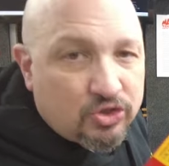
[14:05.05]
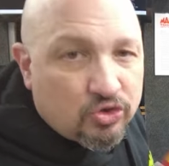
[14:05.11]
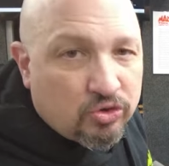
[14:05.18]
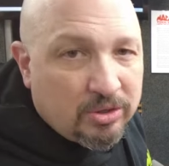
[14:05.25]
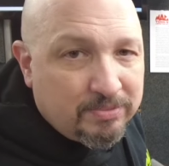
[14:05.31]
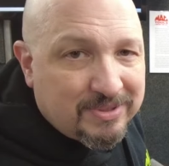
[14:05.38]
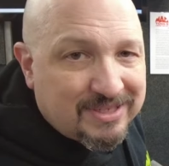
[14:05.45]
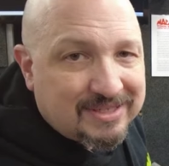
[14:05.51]

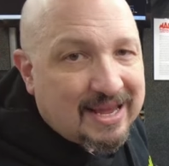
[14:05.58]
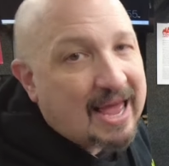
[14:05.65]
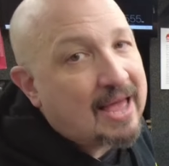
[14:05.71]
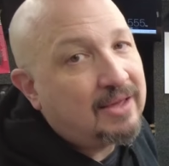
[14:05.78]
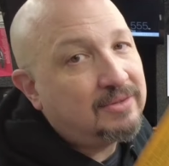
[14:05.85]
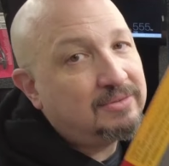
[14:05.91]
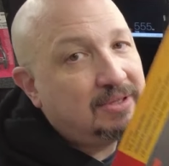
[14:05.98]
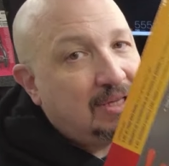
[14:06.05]
trim set.
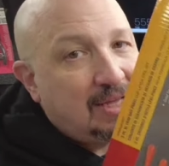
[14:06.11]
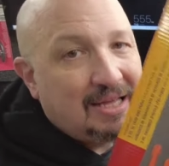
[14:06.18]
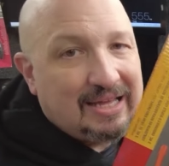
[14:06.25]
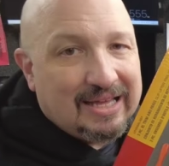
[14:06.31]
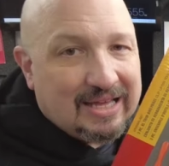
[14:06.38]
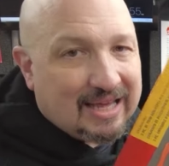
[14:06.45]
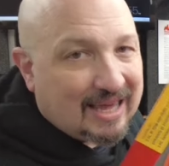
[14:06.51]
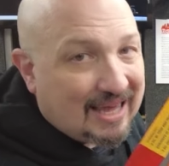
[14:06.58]

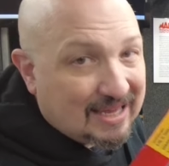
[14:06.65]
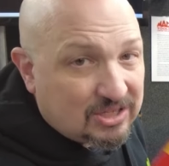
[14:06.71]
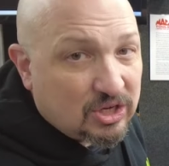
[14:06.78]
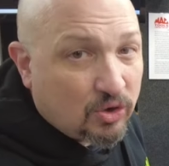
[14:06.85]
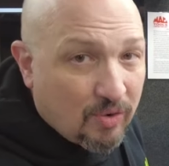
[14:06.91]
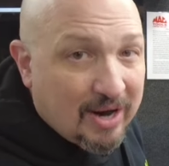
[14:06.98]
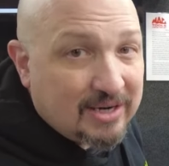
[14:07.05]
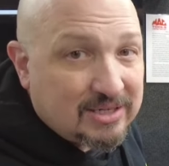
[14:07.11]
It's a
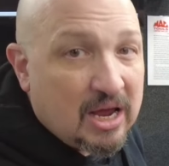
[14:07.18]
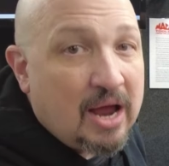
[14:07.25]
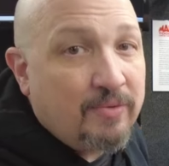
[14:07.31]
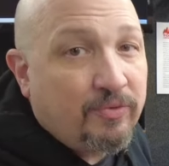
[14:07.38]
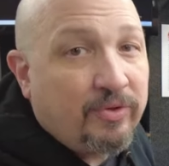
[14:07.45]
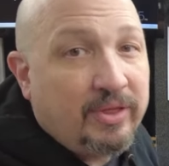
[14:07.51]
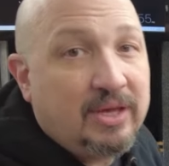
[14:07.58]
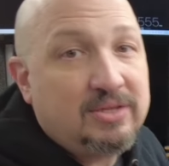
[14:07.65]
great time
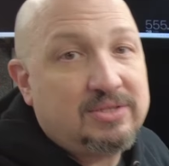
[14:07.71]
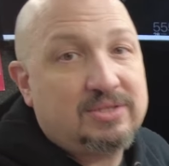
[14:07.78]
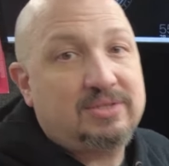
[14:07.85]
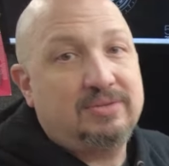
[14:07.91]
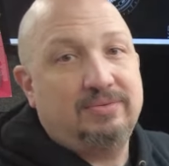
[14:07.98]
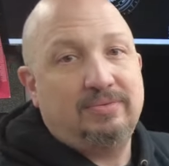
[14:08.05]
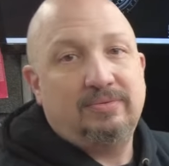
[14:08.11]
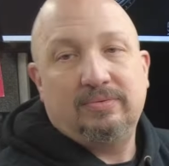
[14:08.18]
for this,